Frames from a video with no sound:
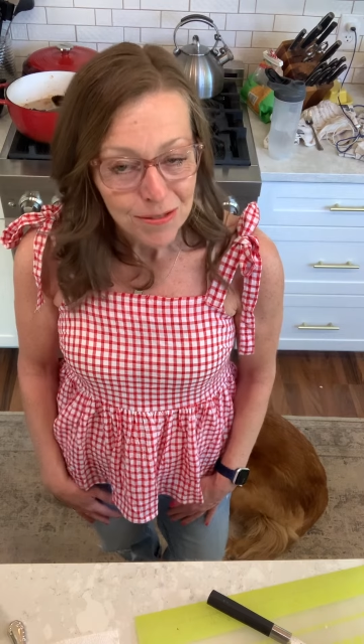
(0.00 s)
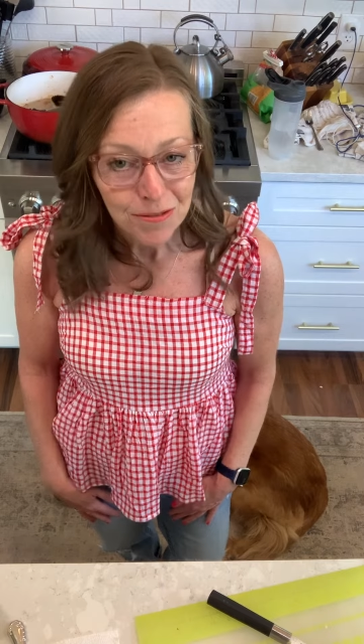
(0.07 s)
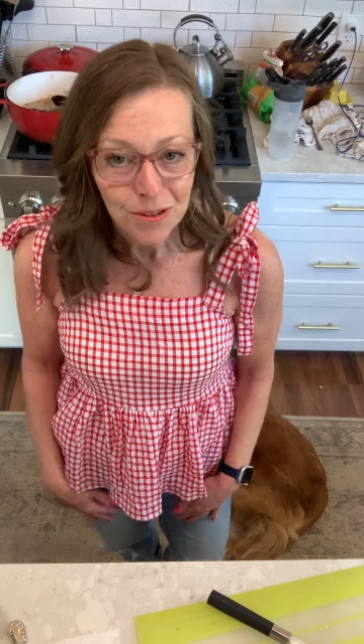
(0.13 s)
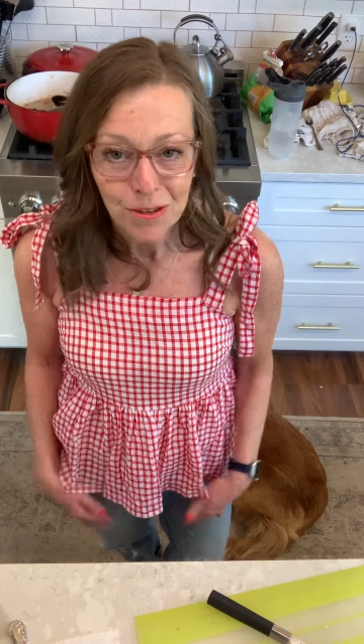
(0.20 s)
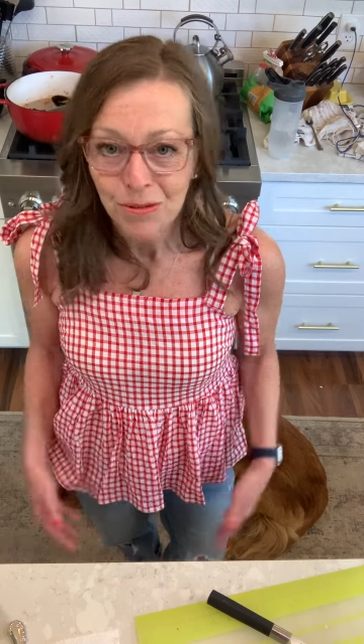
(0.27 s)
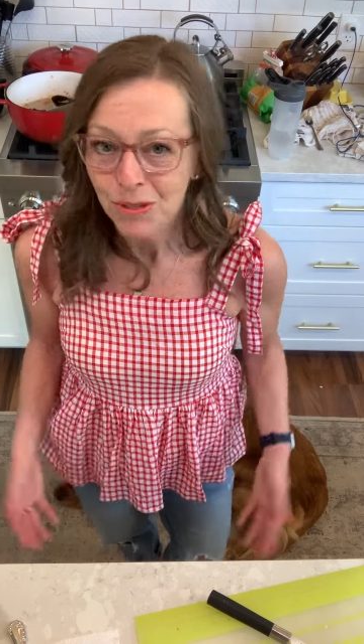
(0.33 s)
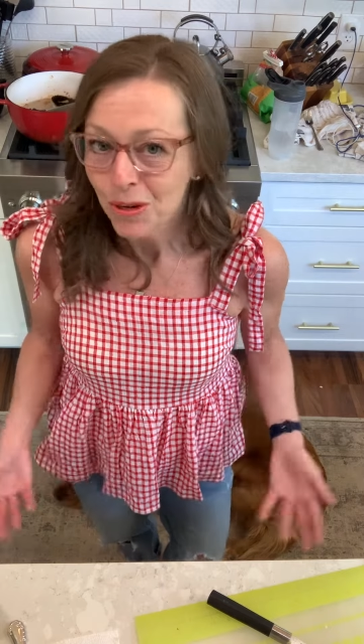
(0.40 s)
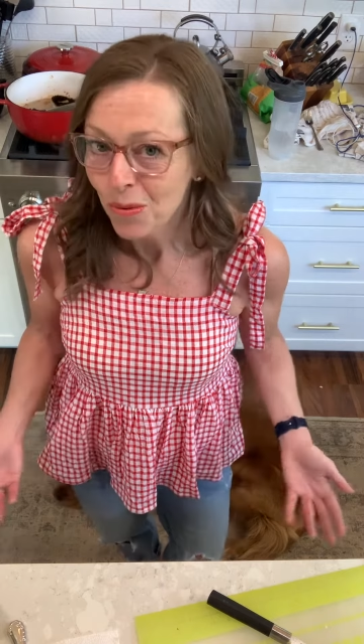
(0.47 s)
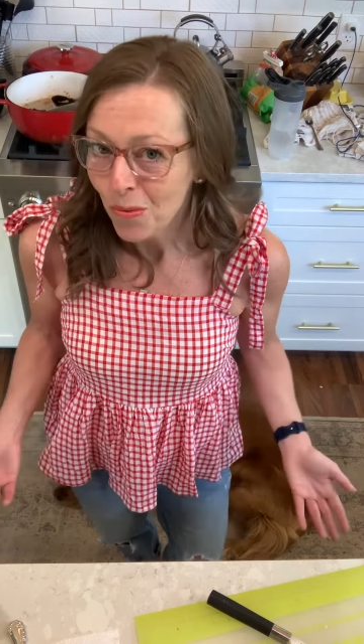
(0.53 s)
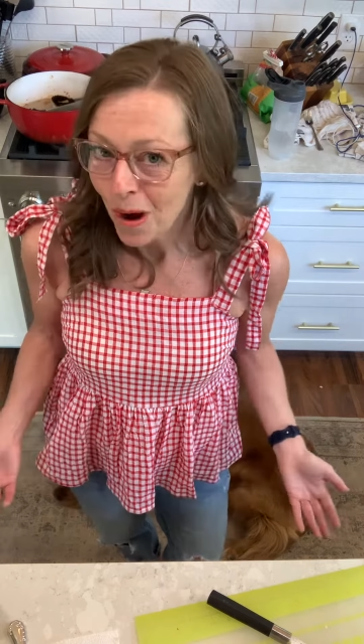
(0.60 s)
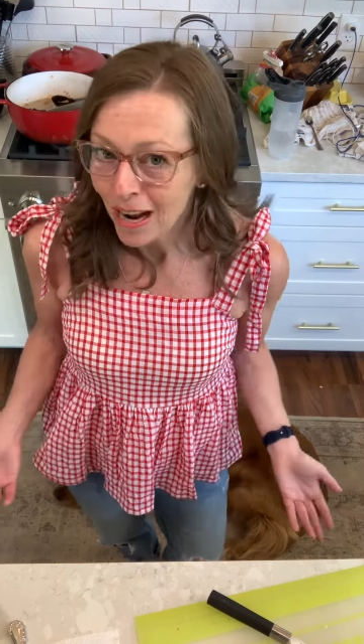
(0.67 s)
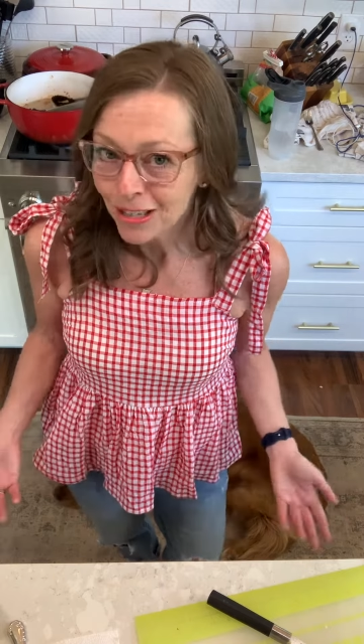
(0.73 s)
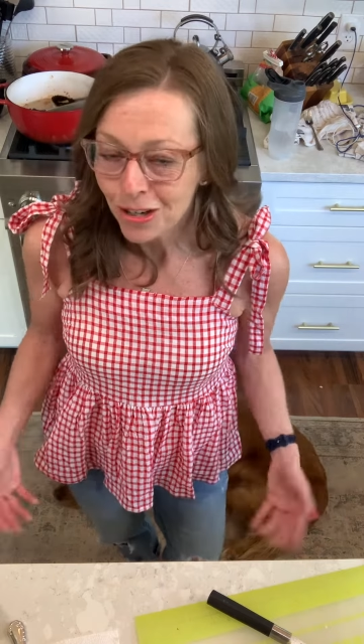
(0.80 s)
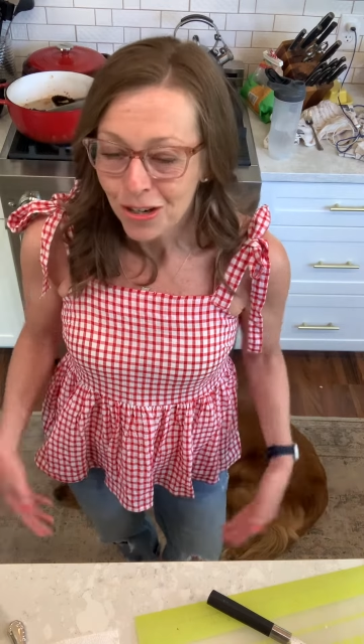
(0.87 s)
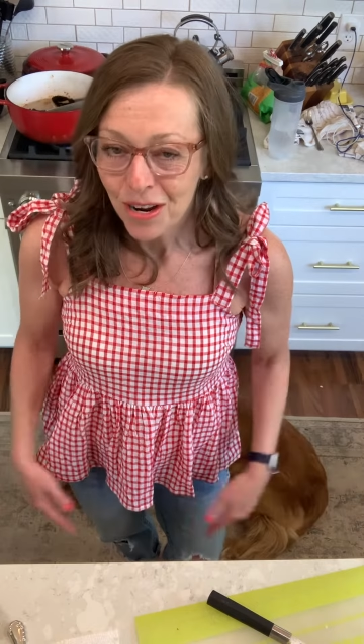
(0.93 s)
for you to
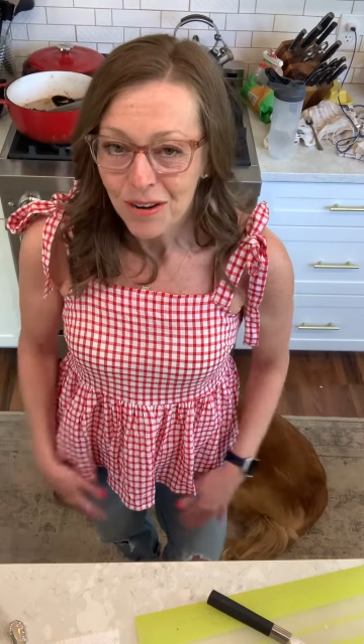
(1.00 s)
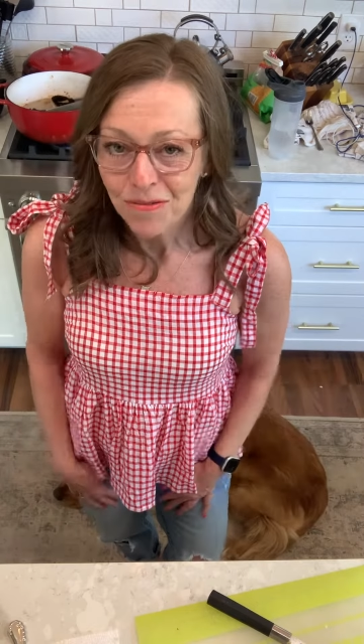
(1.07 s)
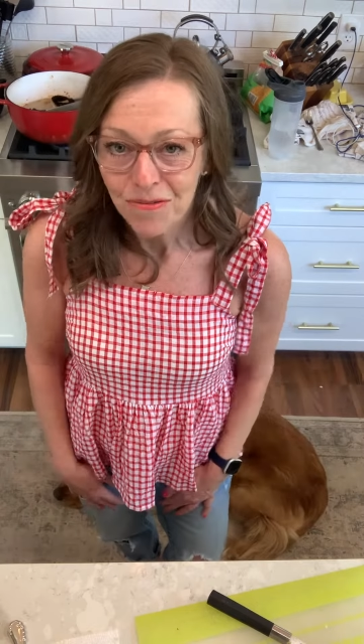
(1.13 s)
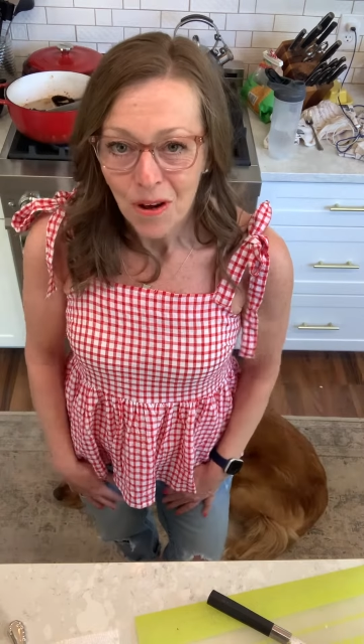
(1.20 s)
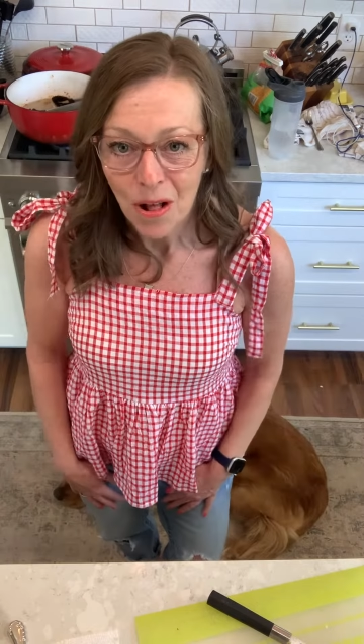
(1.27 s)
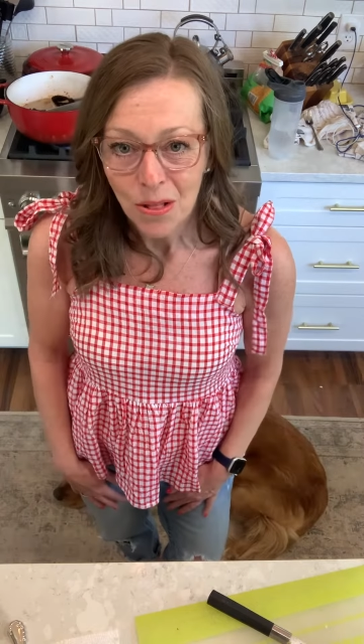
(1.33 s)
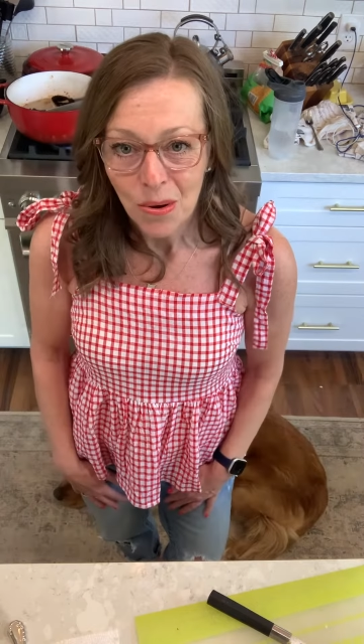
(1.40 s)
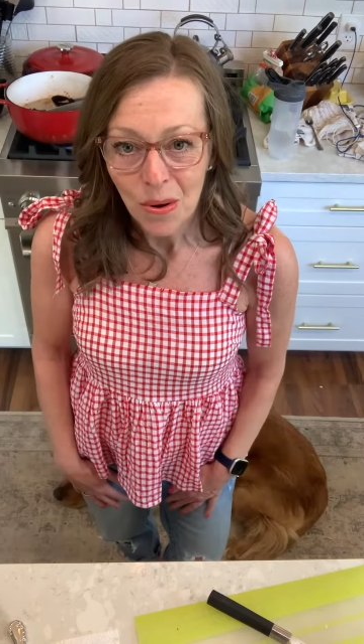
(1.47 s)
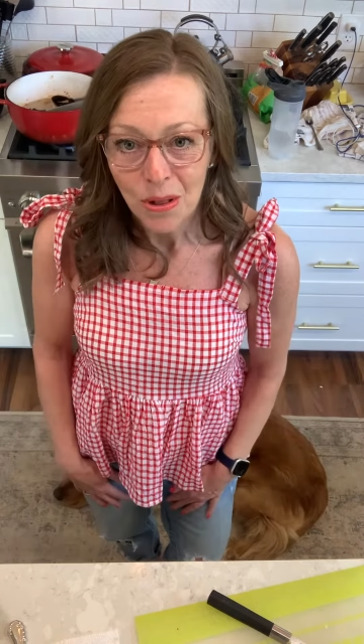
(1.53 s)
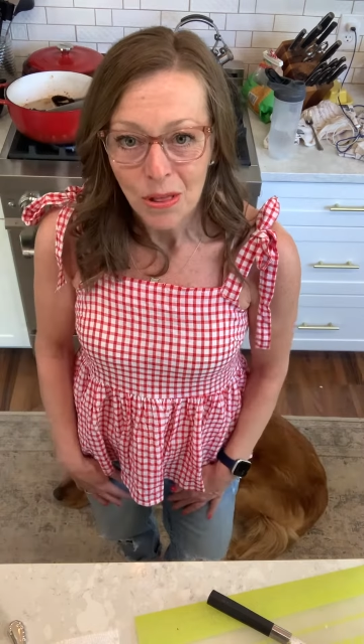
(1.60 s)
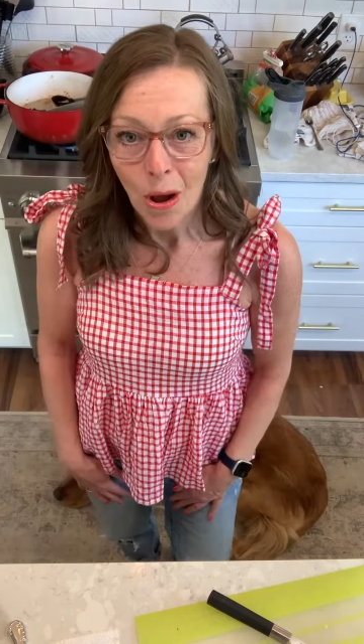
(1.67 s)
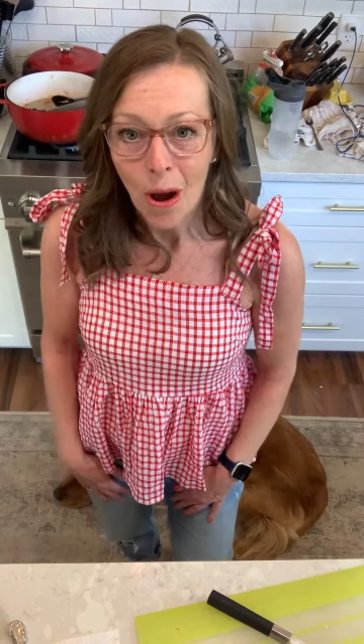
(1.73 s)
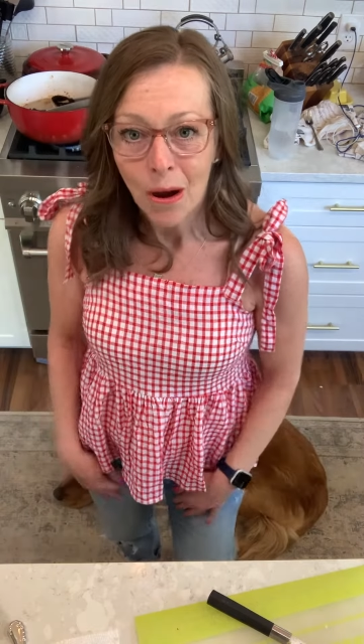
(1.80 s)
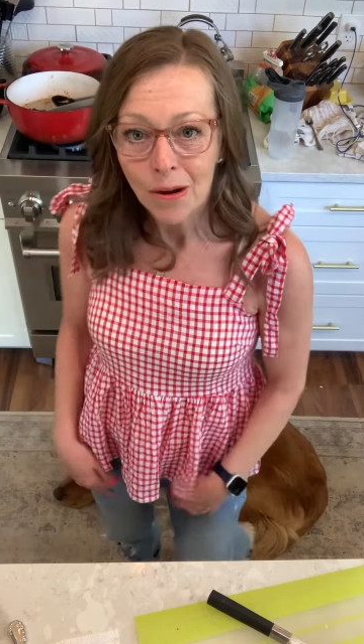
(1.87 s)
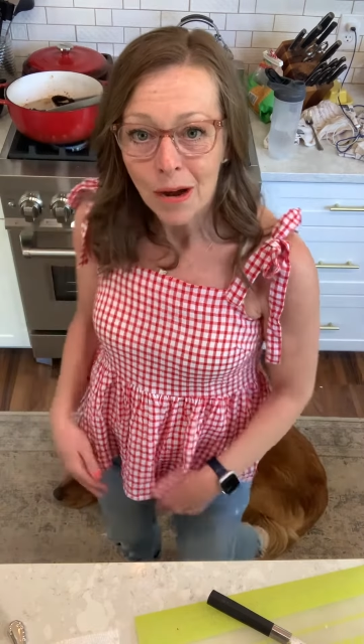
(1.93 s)
watch and follow
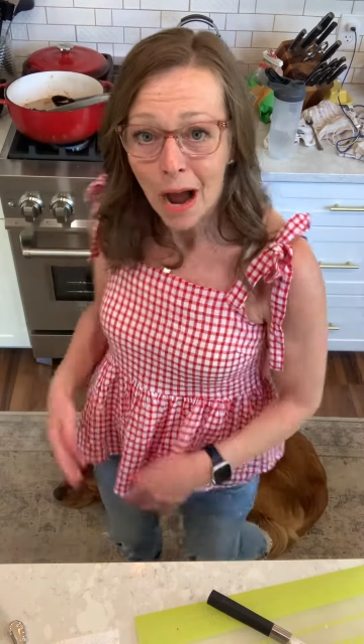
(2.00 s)
along,